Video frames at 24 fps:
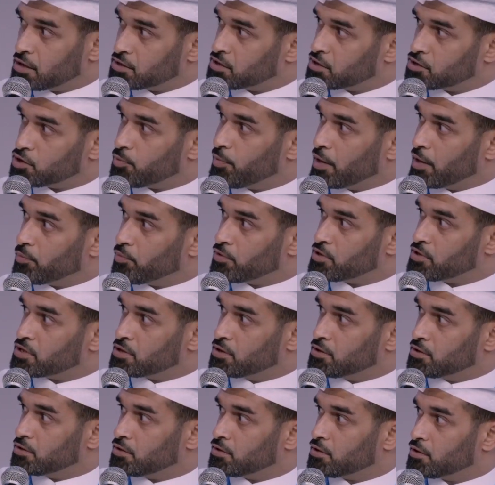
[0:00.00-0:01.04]
not such a bad
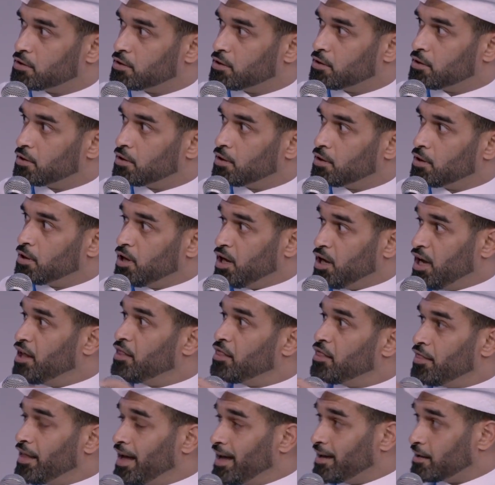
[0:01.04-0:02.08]
person.
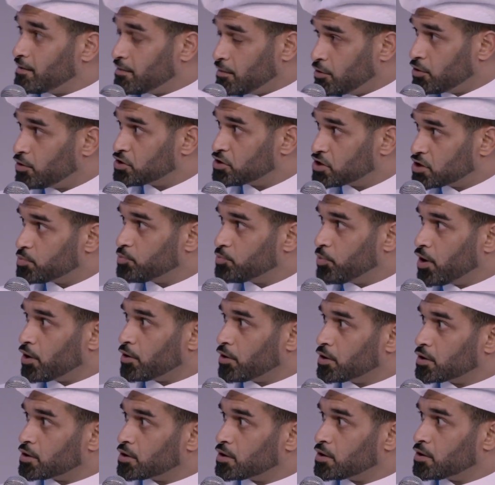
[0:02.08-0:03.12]
And that little
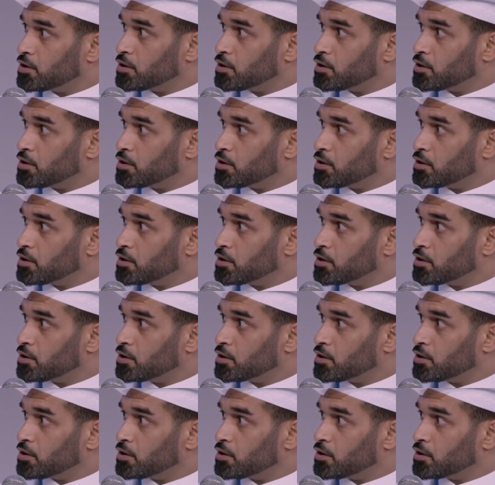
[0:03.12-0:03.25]
spark,